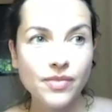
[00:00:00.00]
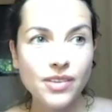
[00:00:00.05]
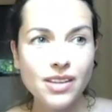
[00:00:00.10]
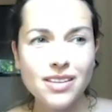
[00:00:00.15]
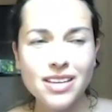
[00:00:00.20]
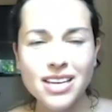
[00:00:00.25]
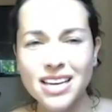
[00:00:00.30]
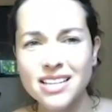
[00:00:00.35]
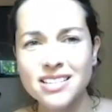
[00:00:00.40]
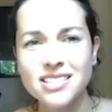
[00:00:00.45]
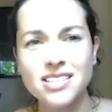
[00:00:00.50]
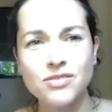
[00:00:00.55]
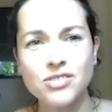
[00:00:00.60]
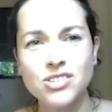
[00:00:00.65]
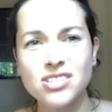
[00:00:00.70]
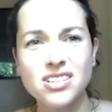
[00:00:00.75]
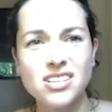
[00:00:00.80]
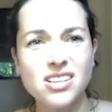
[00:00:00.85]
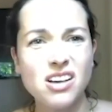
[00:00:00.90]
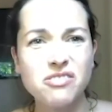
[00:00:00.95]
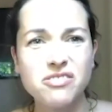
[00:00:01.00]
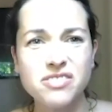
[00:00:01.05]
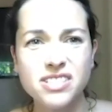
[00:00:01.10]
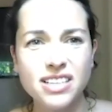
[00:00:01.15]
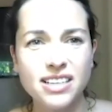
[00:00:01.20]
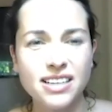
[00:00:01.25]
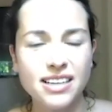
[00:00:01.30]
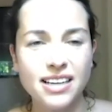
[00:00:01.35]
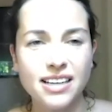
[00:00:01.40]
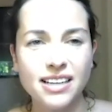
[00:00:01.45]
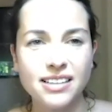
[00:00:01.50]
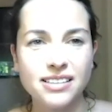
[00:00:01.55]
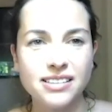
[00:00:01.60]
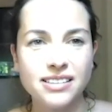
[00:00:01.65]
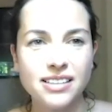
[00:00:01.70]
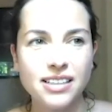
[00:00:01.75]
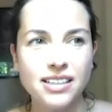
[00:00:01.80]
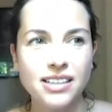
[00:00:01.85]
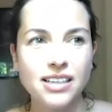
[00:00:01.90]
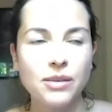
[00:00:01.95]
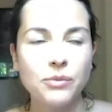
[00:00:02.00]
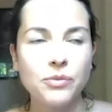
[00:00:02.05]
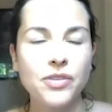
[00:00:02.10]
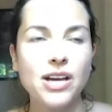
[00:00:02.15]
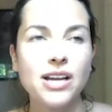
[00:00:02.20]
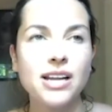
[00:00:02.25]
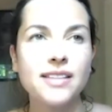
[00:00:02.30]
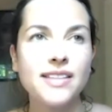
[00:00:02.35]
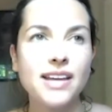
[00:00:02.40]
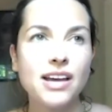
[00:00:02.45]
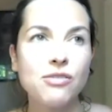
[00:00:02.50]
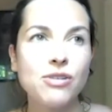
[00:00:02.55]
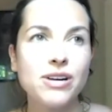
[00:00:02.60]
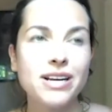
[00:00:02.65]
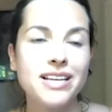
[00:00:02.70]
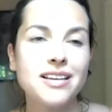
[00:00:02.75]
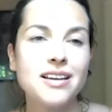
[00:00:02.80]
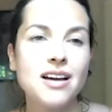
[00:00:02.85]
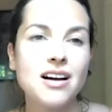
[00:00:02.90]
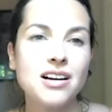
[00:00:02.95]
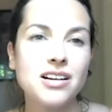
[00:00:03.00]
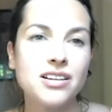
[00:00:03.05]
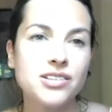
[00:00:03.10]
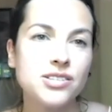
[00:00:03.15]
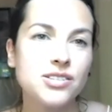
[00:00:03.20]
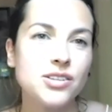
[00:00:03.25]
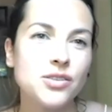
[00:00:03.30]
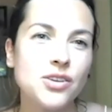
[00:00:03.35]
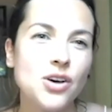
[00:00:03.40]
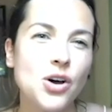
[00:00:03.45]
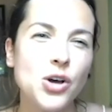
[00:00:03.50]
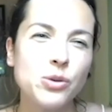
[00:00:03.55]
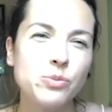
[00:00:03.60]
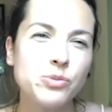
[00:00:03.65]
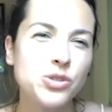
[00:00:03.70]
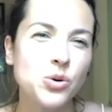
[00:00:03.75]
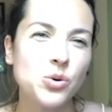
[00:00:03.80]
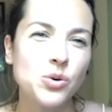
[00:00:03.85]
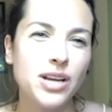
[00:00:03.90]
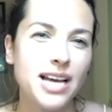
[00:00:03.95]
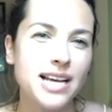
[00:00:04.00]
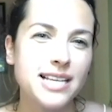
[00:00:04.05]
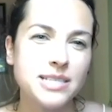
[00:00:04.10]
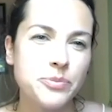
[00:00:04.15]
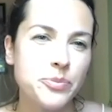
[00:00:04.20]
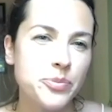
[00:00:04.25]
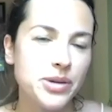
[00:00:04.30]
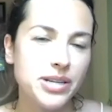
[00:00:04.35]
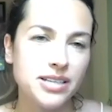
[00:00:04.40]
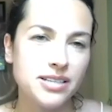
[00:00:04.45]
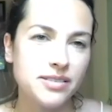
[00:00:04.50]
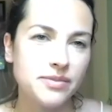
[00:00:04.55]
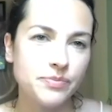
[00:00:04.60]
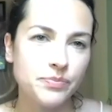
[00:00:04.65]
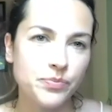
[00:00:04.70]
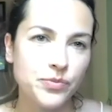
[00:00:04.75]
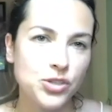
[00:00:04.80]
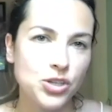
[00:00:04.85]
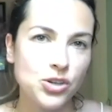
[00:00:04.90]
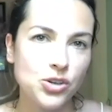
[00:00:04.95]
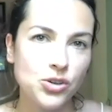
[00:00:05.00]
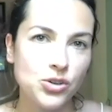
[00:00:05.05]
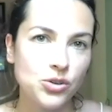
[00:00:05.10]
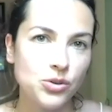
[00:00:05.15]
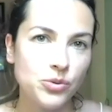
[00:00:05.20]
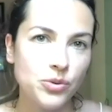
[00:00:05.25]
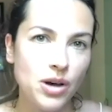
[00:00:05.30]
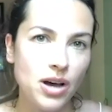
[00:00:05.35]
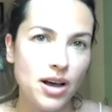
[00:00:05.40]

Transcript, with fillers: the kids have just loved it. And they're really young, so the homeschooling hasn't been too,